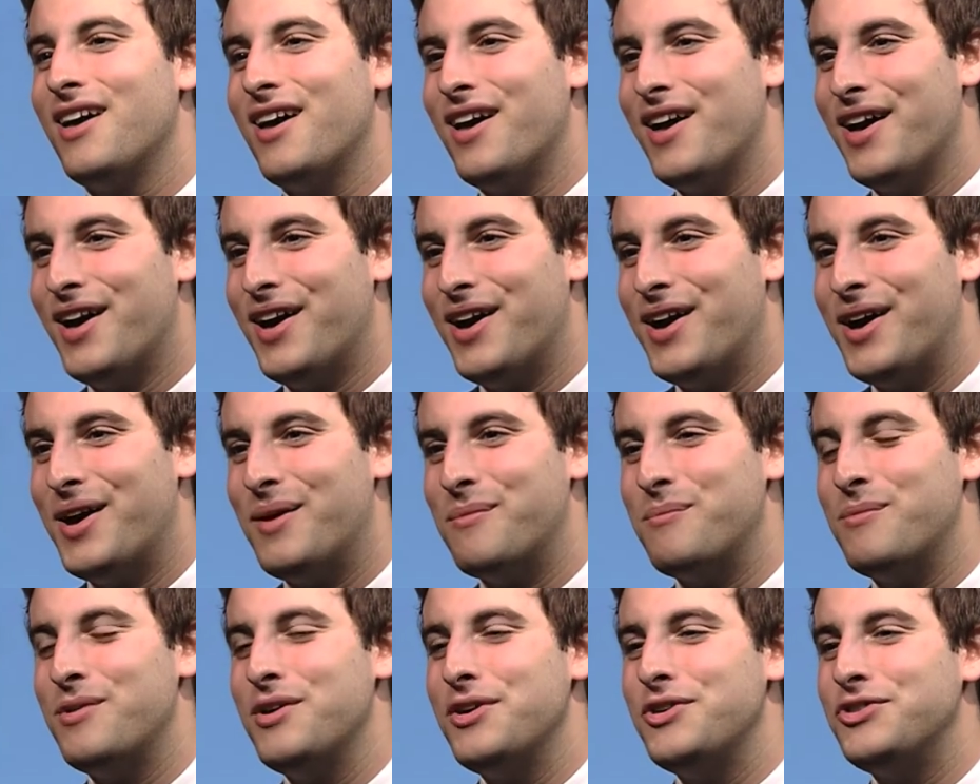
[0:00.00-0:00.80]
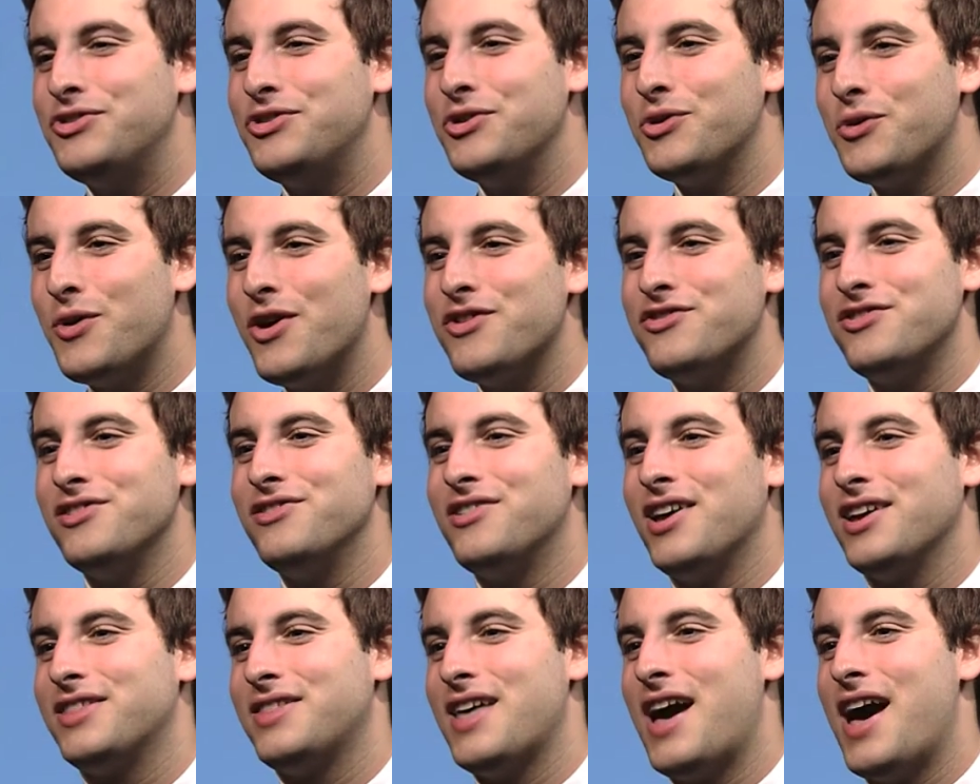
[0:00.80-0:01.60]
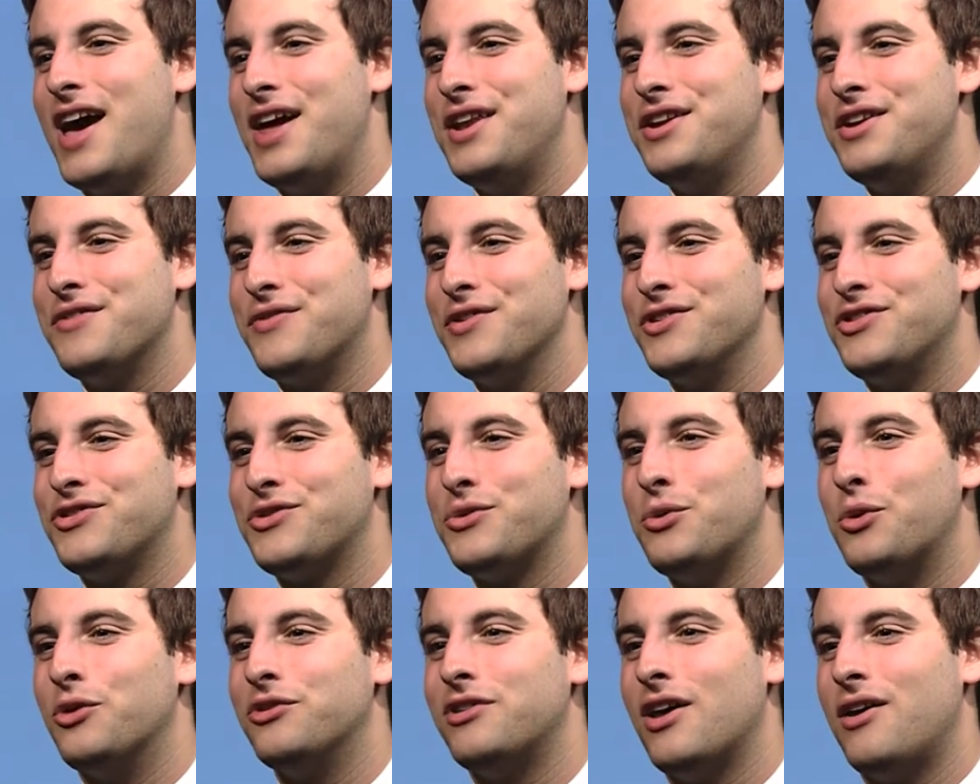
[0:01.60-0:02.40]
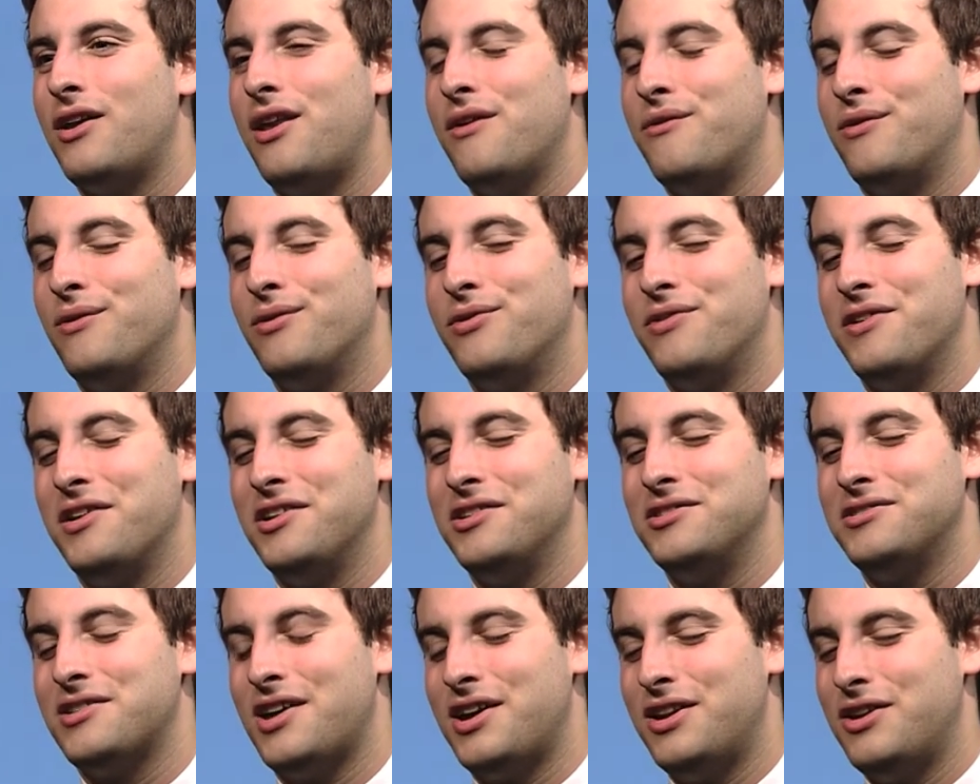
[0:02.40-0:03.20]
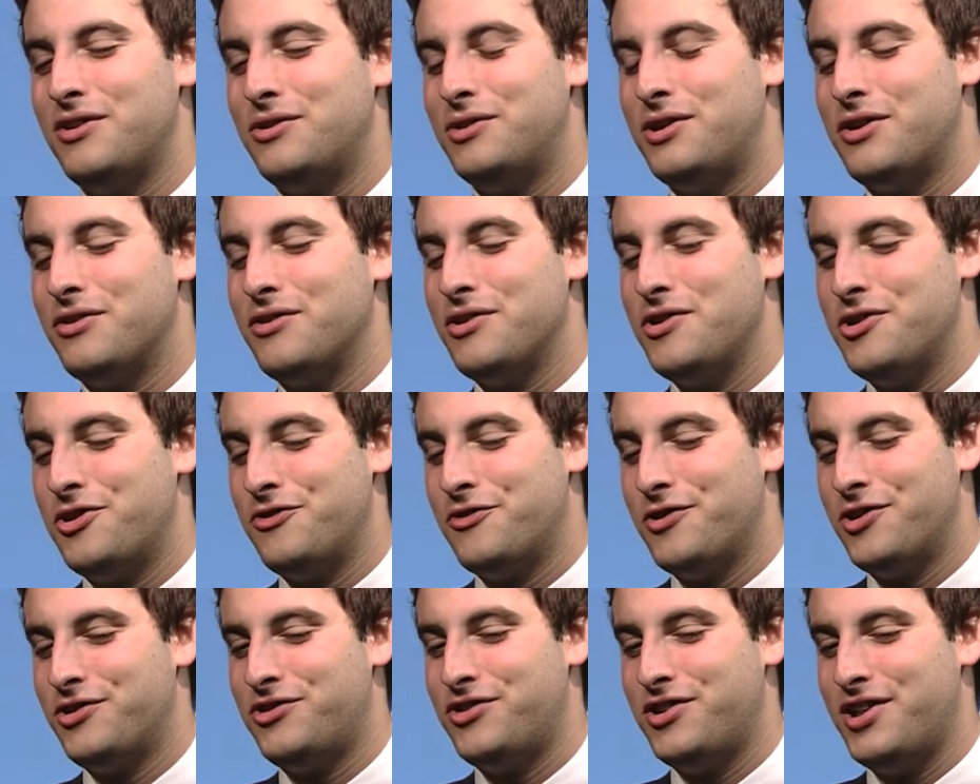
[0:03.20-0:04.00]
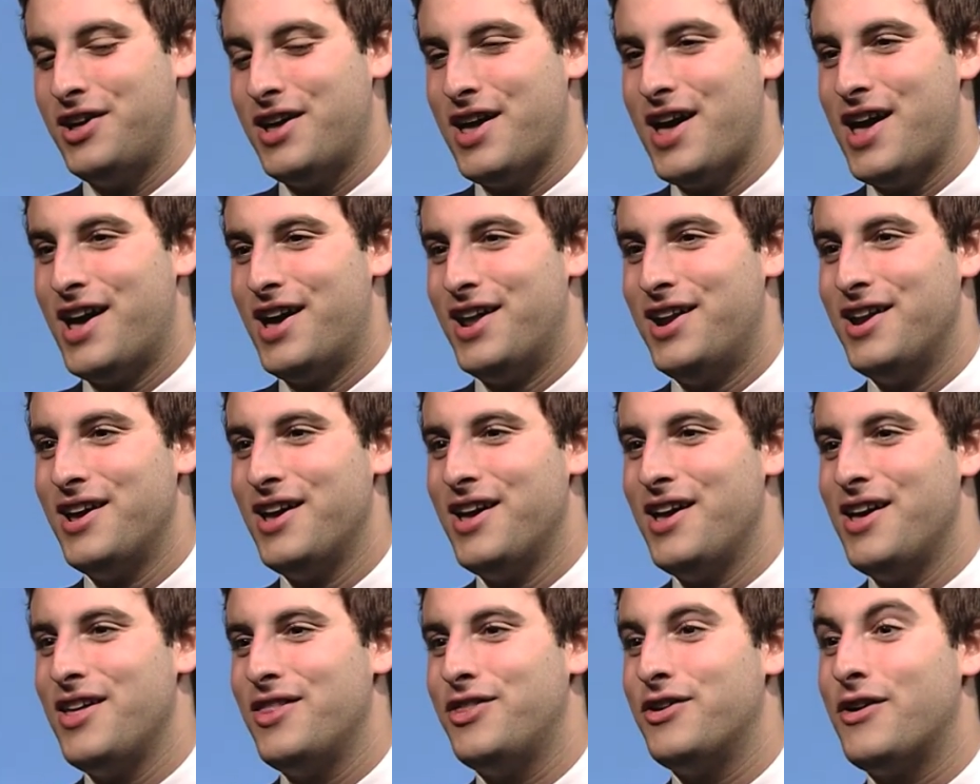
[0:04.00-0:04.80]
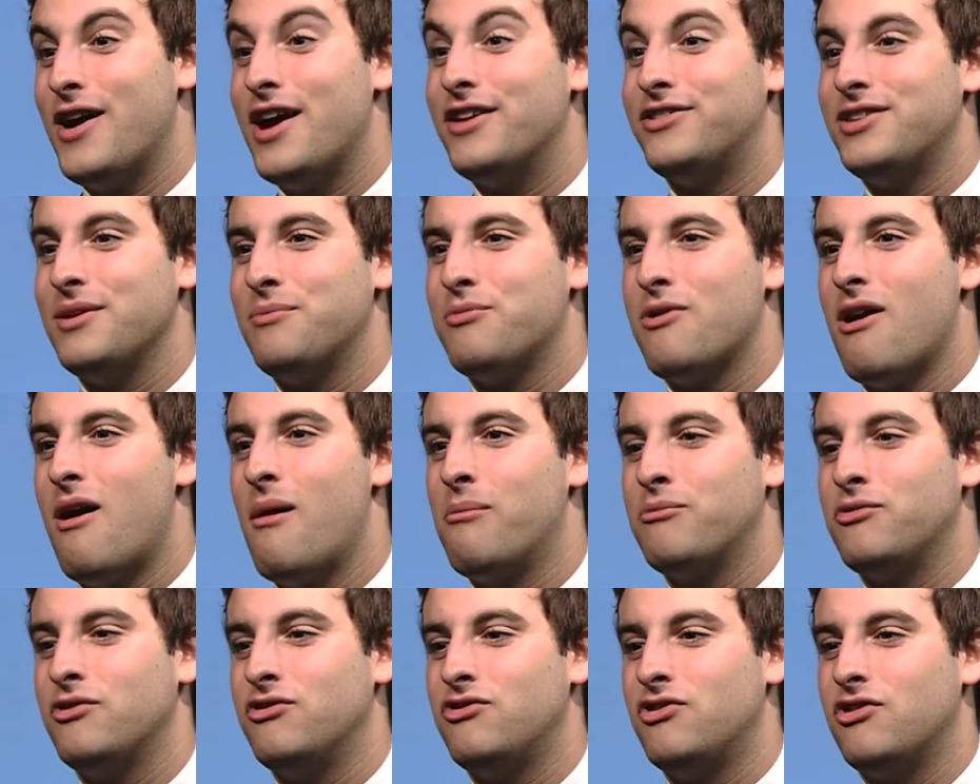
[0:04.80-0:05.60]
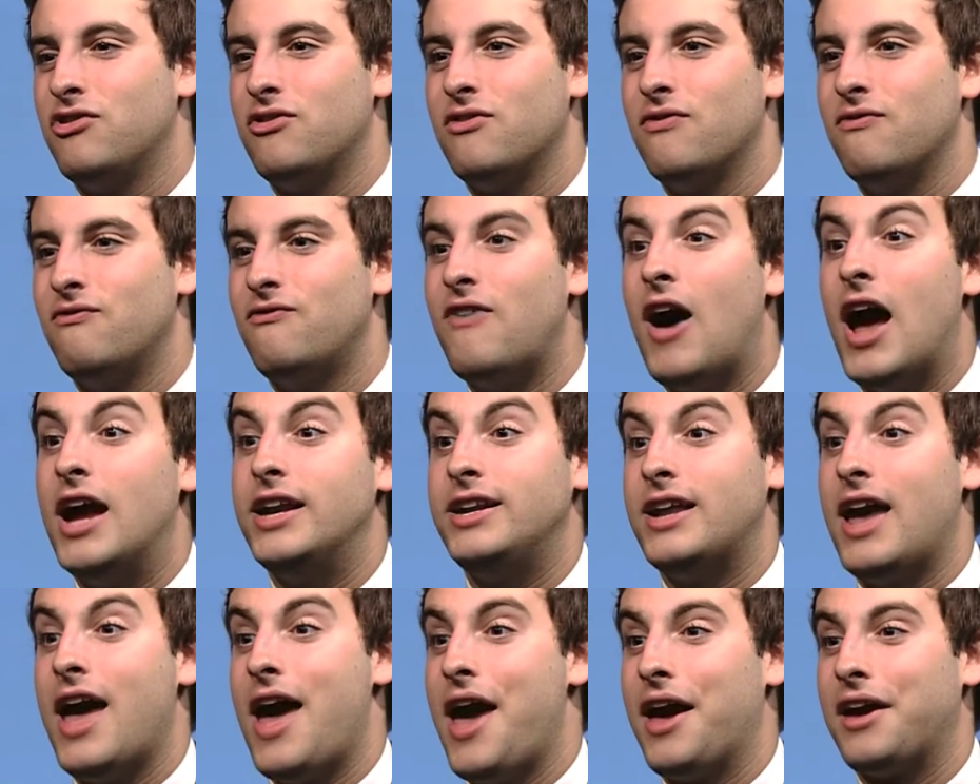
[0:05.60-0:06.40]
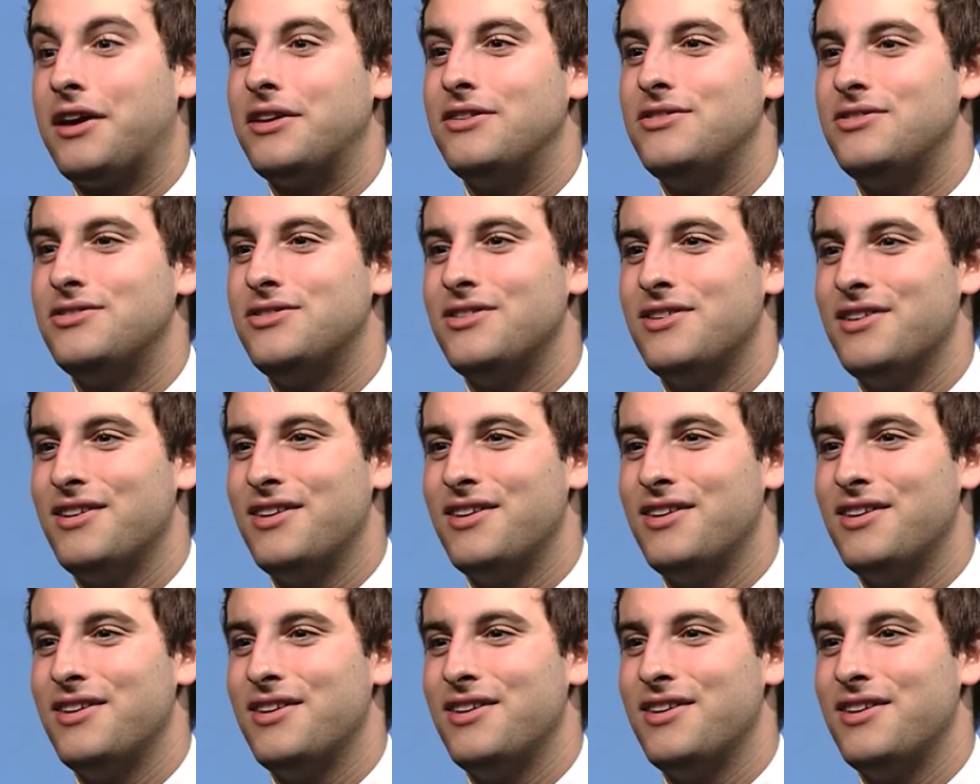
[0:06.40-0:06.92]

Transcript: So questions like that, and different schools had different things. I know another university had their essay prompt was just find X,